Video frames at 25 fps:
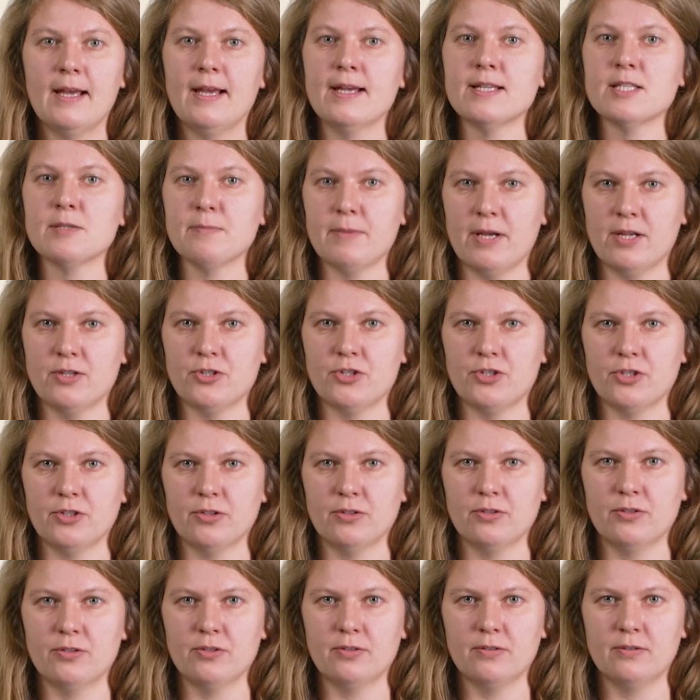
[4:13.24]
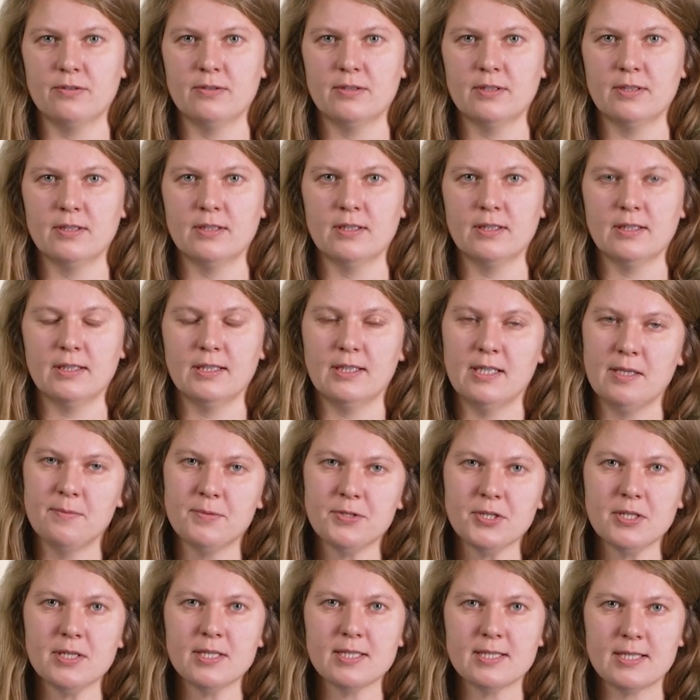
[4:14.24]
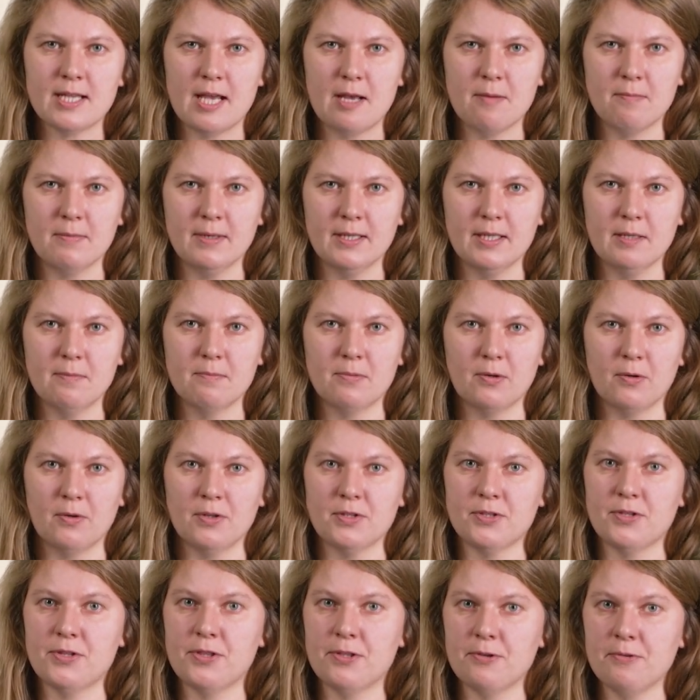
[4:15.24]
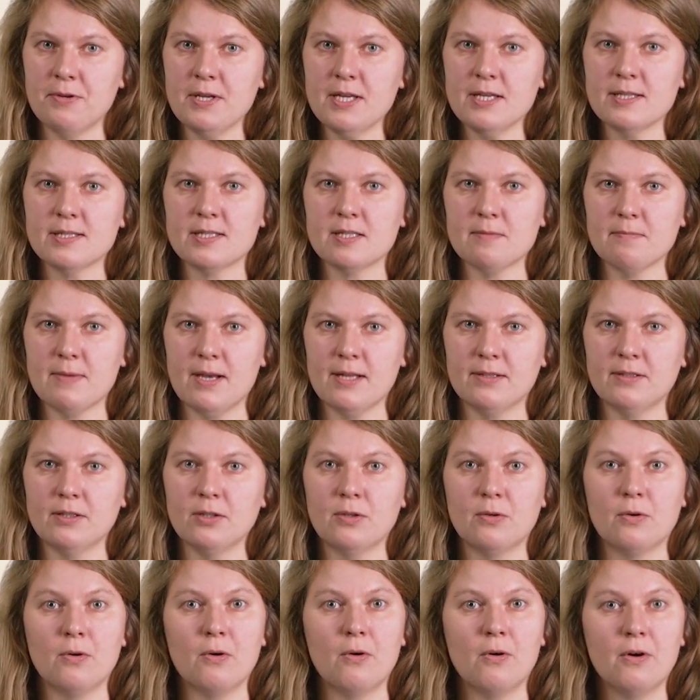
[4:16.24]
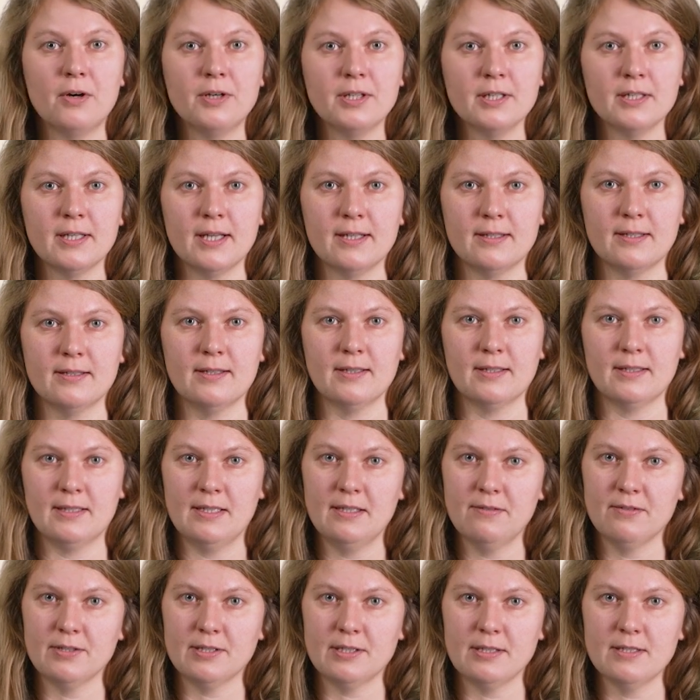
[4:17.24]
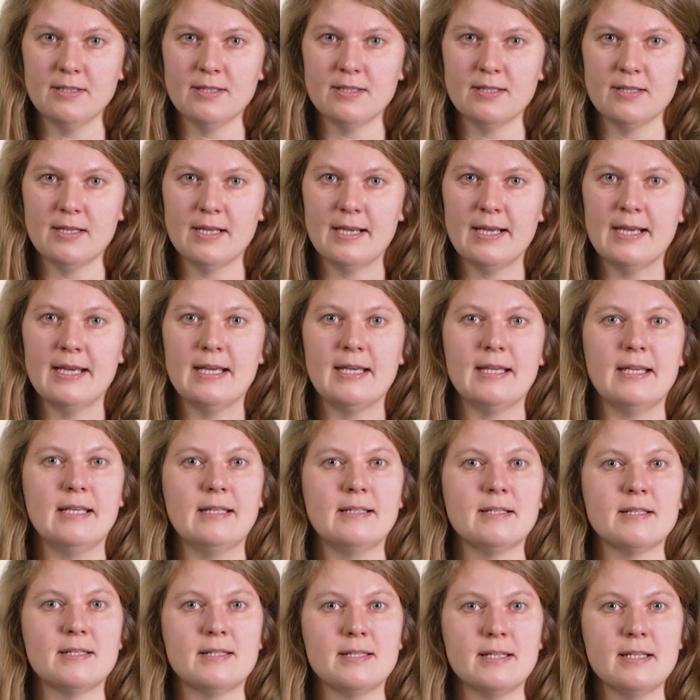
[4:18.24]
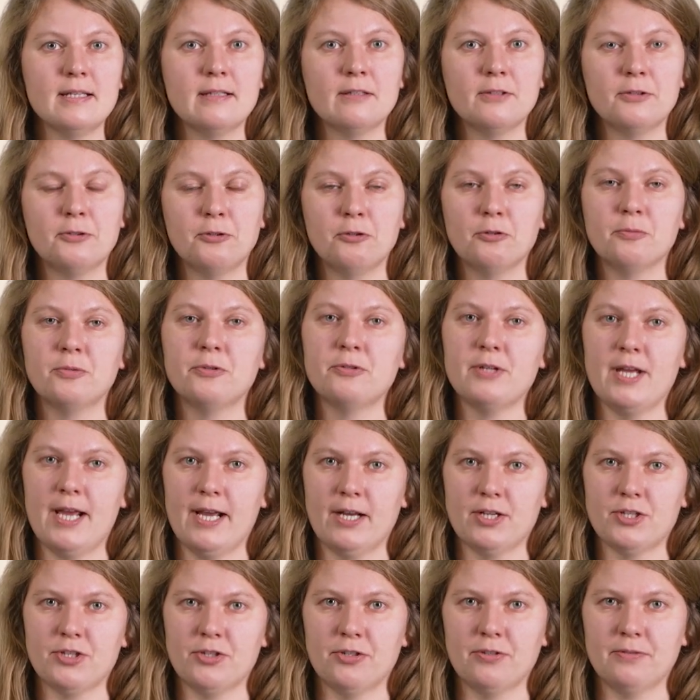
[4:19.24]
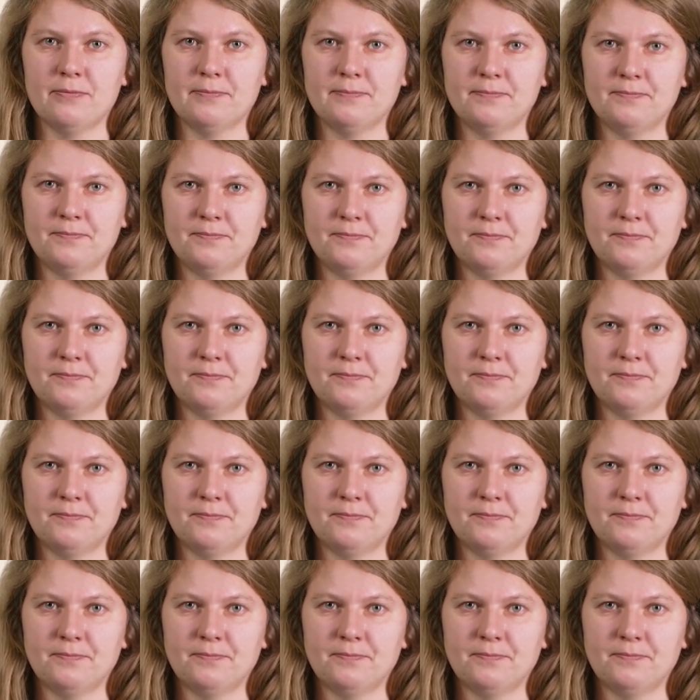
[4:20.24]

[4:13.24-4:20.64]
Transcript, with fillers: As mentioned, Gibson assembly employs three enzymatic coordinated activities in a single tube reaction.